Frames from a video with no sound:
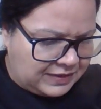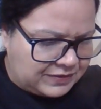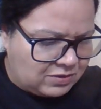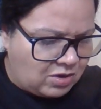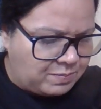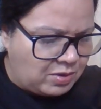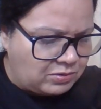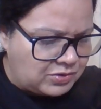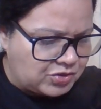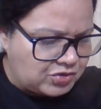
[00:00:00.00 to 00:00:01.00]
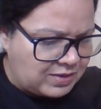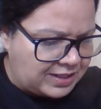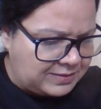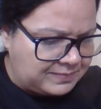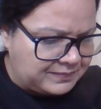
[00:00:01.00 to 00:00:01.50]
It's called Polo
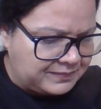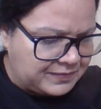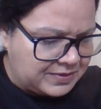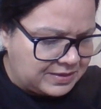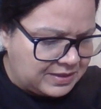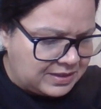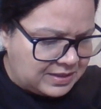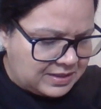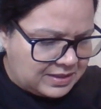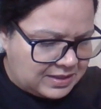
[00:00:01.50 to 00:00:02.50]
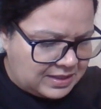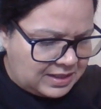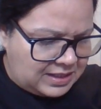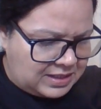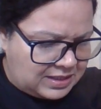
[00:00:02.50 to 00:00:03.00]
Stripe,
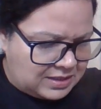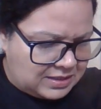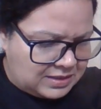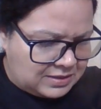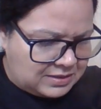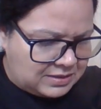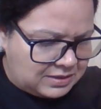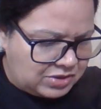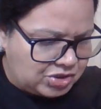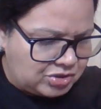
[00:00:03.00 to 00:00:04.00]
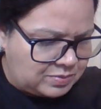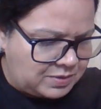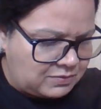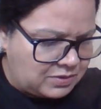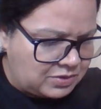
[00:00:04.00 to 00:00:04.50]
and it
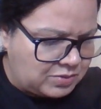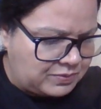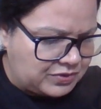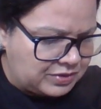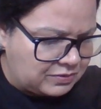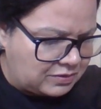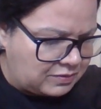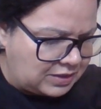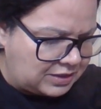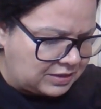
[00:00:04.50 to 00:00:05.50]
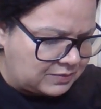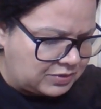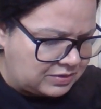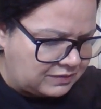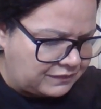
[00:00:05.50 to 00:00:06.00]
should be 100% acrylic.
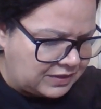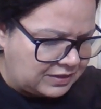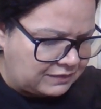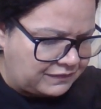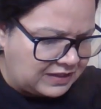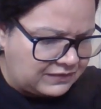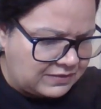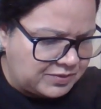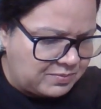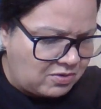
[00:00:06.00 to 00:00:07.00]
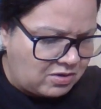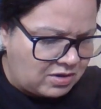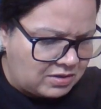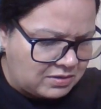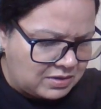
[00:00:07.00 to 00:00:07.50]
I'm trying to find a 5 ounce
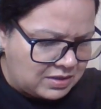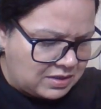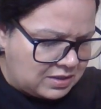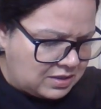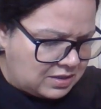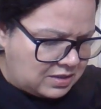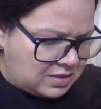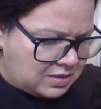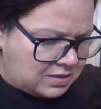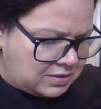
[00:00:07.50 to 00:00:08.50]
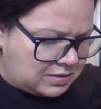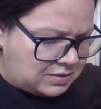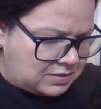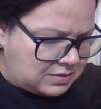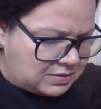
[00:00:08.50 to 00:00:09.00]
ball.
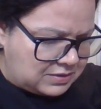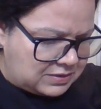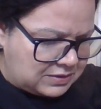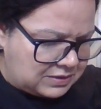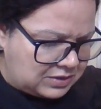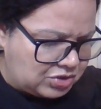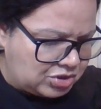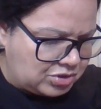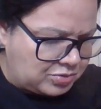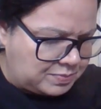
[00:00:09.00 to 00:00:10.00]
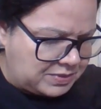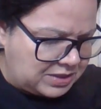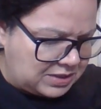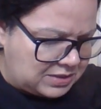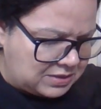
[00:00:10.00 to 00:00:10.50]
It should
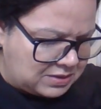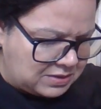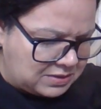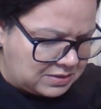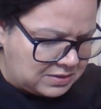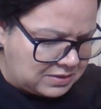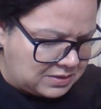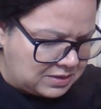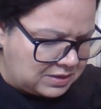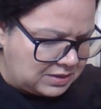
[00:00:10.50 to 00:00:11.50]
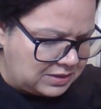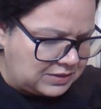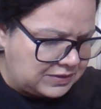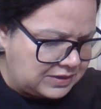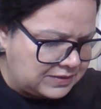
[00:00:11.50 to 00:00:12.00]
be.
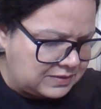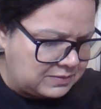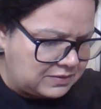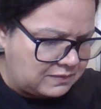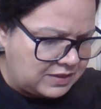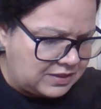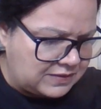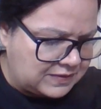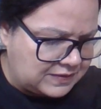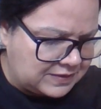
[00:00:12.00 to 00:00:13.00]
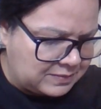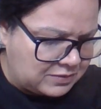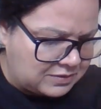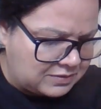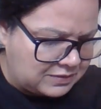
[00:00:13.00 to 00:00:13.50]
It's just some of the writings is
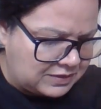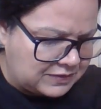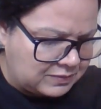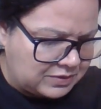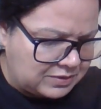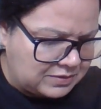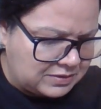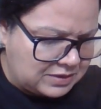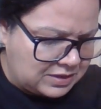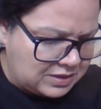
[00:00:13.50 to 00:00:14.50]
small on this one.